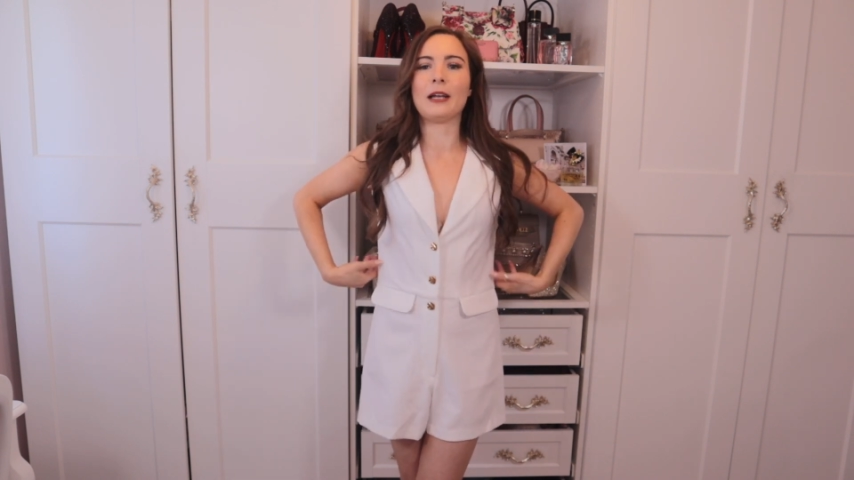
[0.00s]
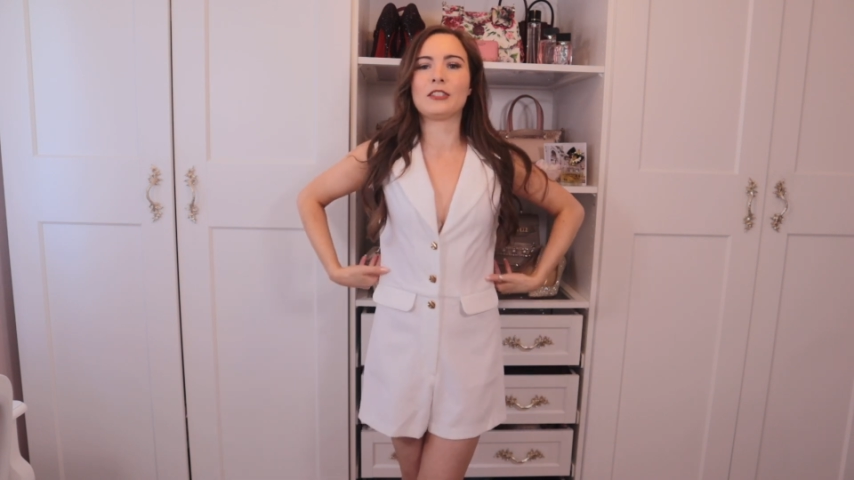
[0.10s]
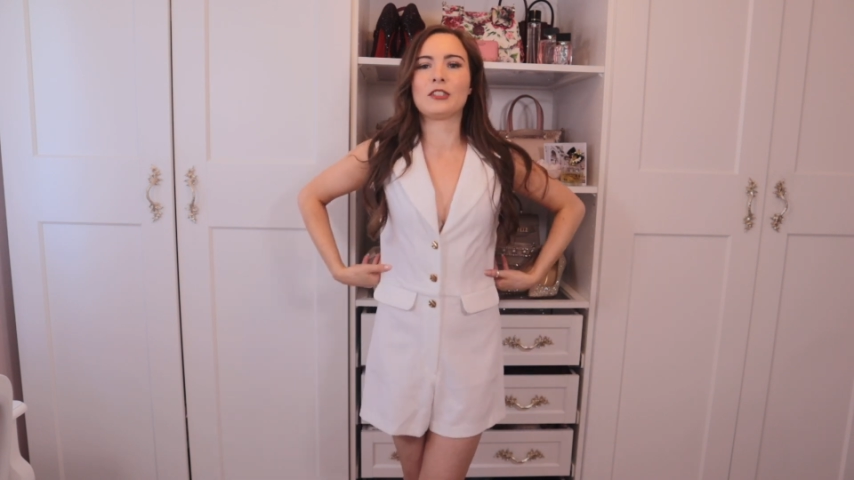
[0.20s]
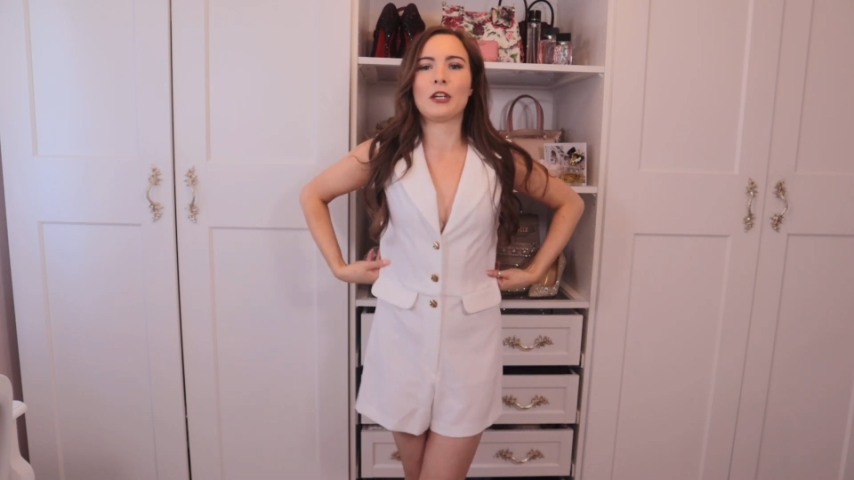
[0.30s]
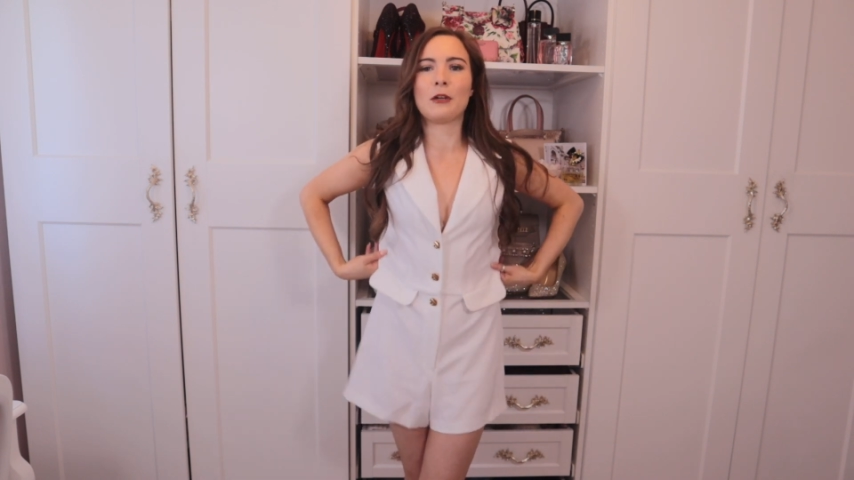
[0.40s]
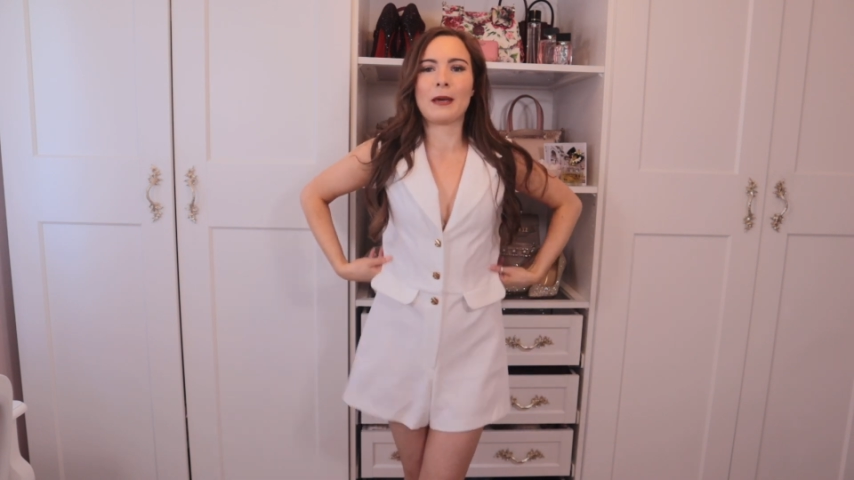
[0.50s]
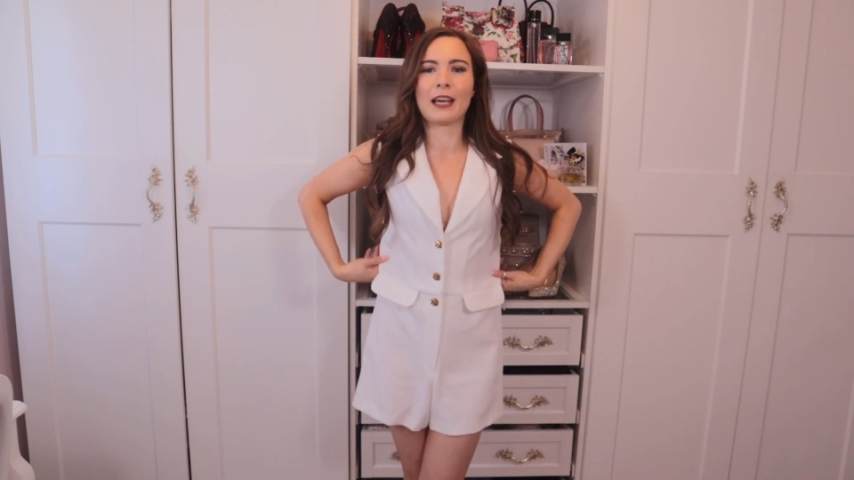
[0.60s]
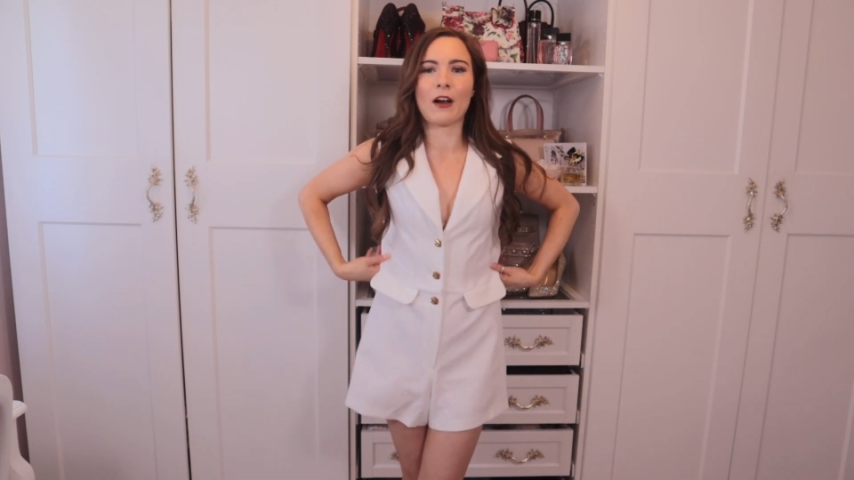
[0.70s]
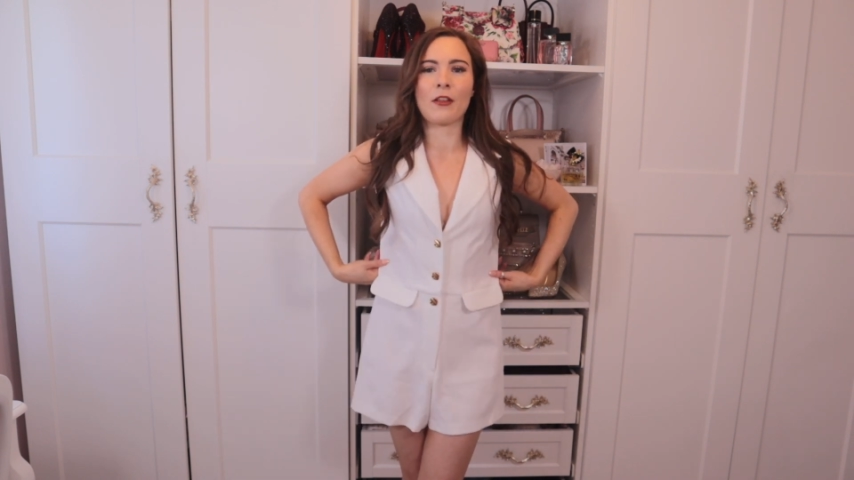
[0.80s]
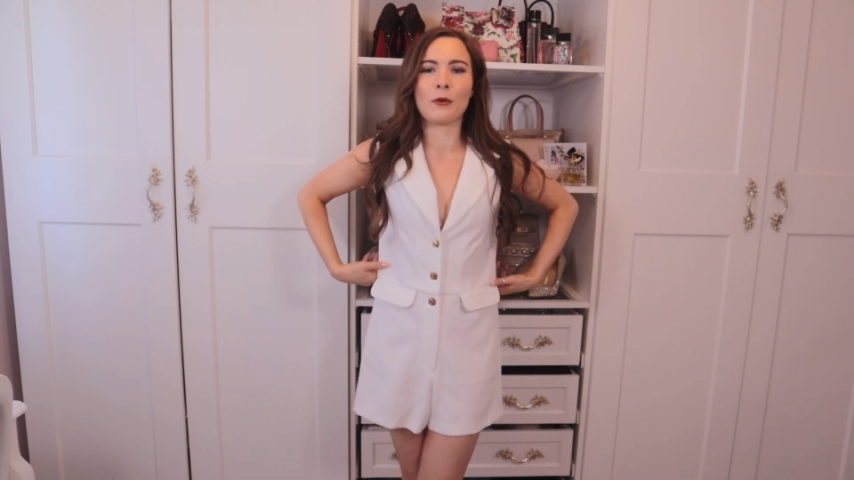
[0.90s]
It's too
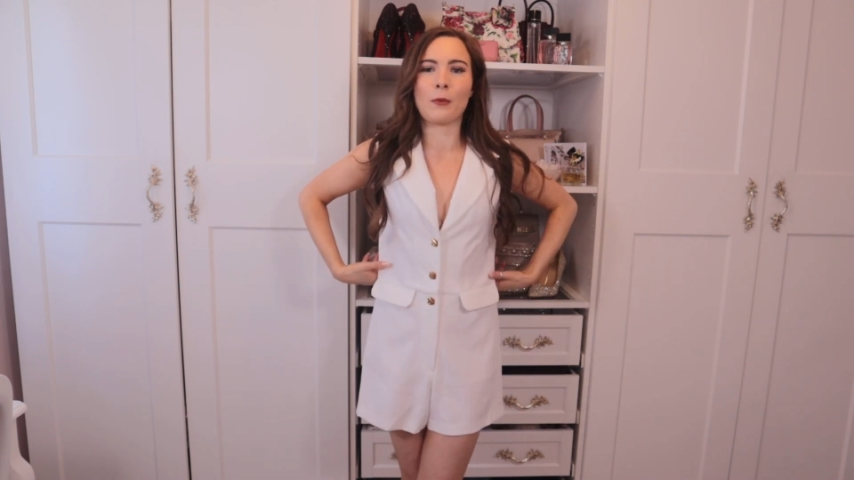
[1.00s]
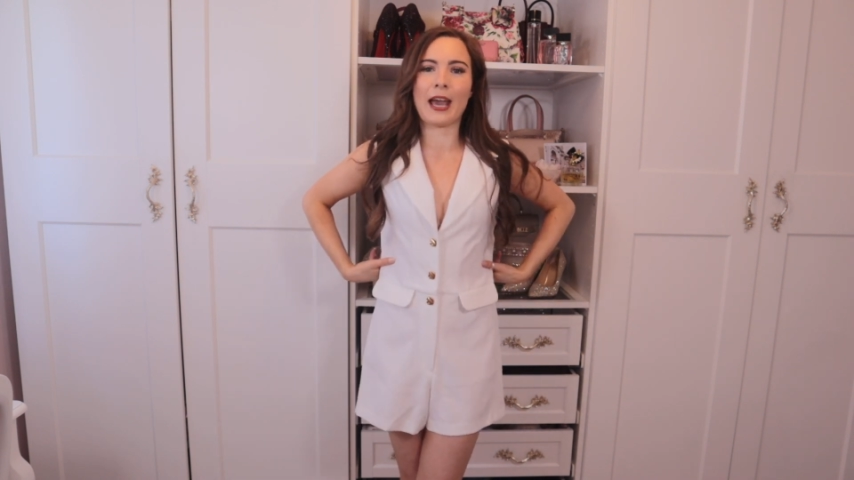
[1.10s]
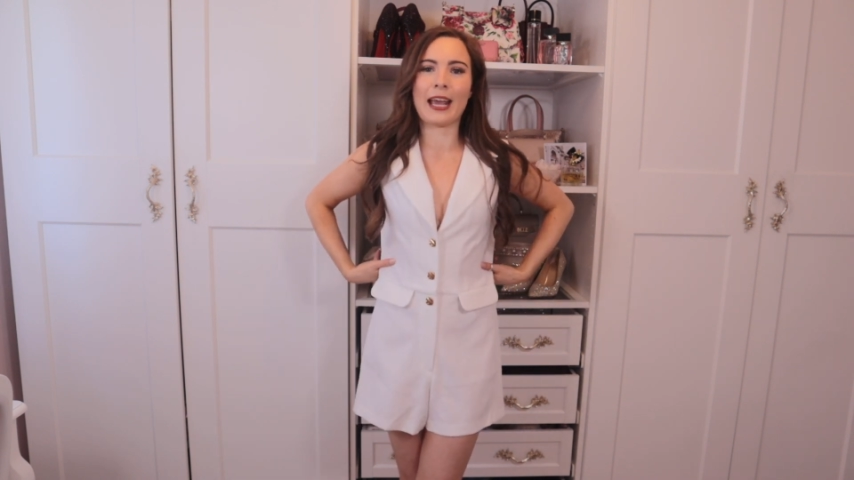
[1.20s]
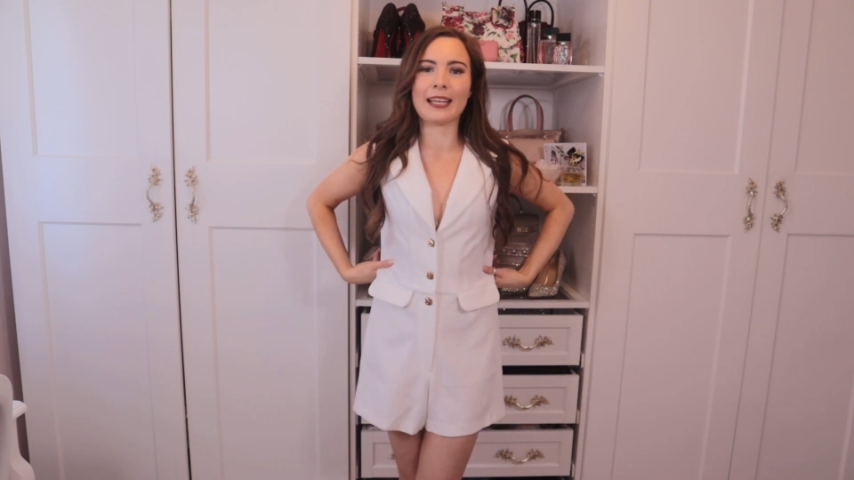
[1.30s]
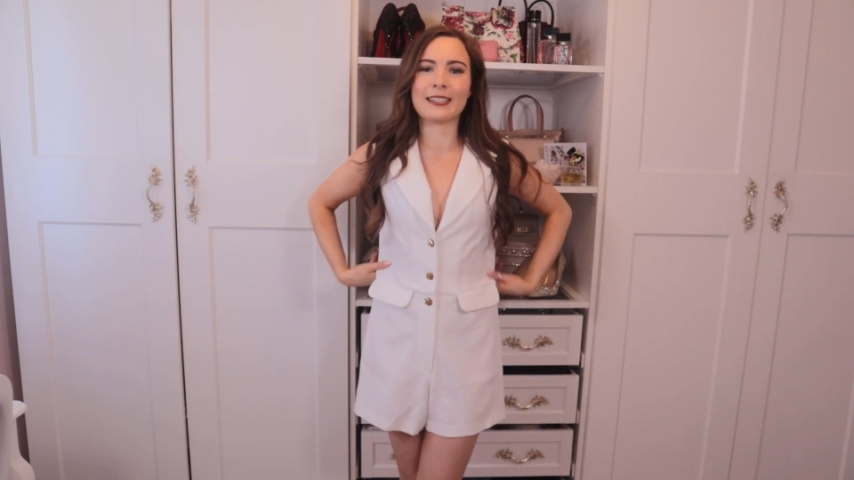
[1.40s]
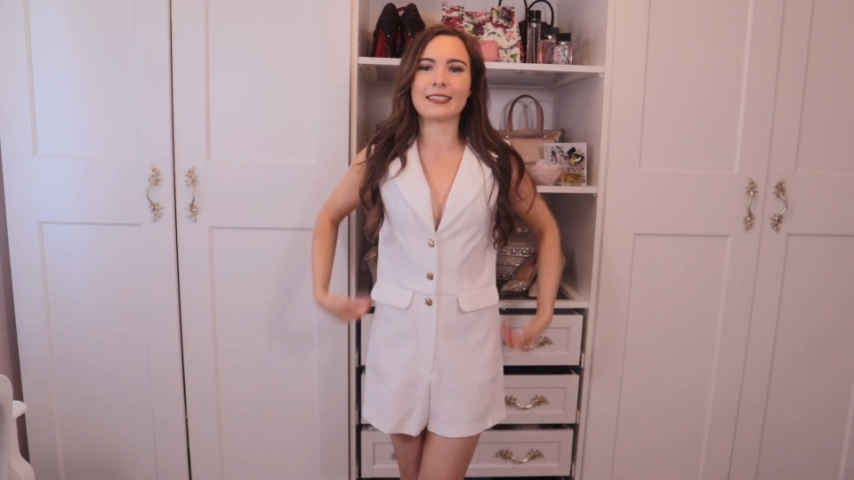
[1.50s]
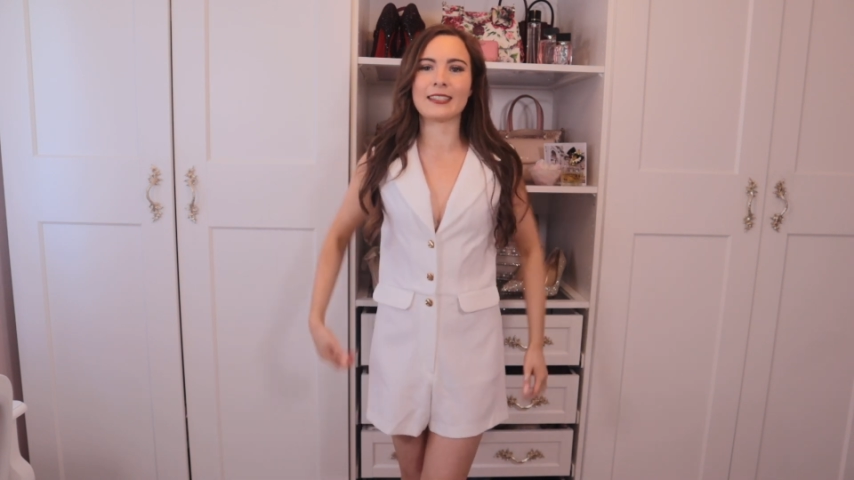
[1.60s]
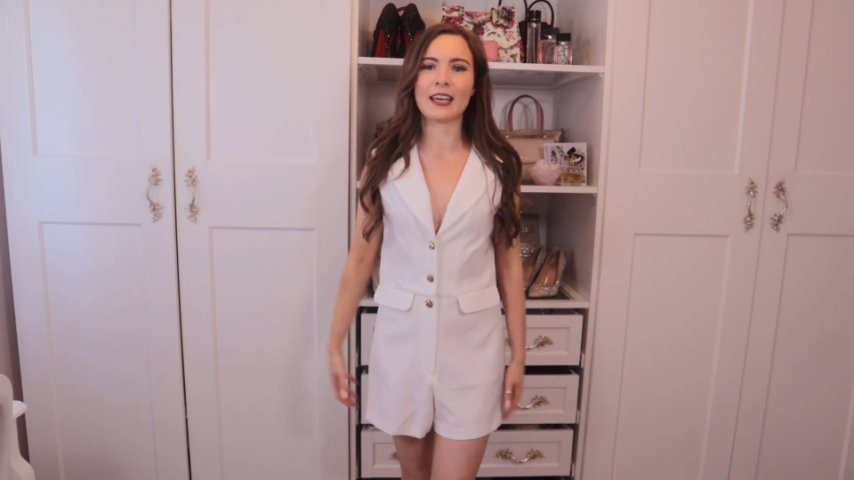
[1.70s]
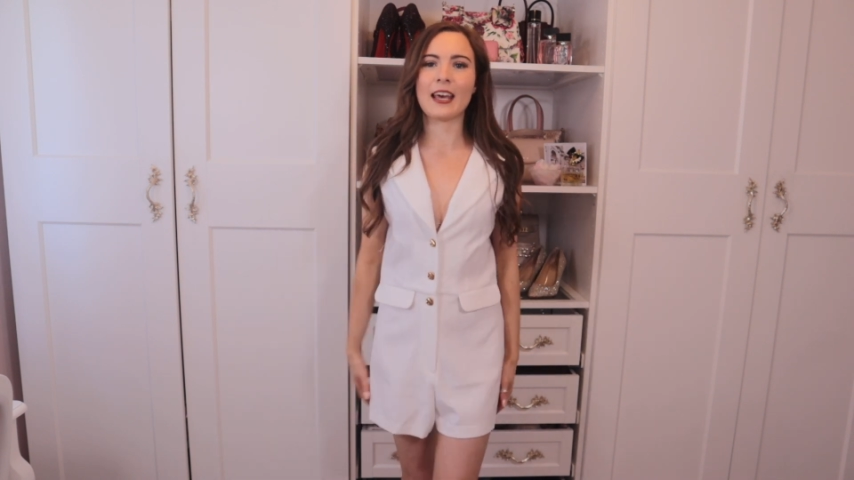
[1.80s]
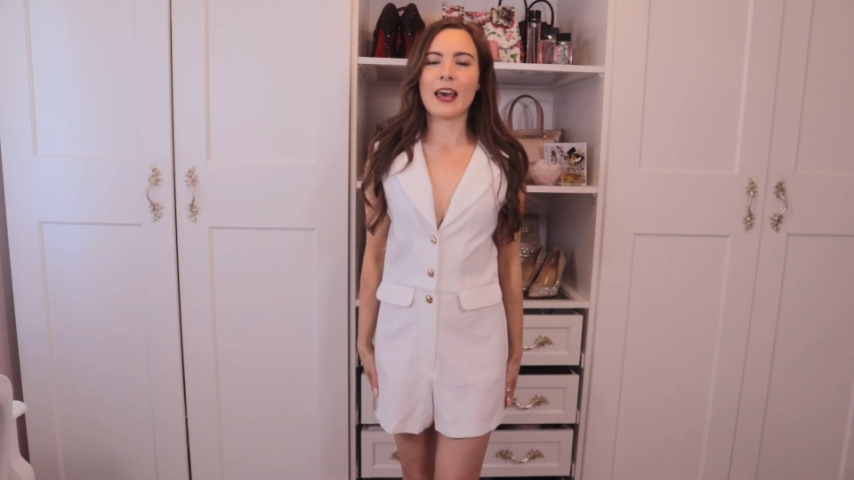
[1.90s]
big on the waist.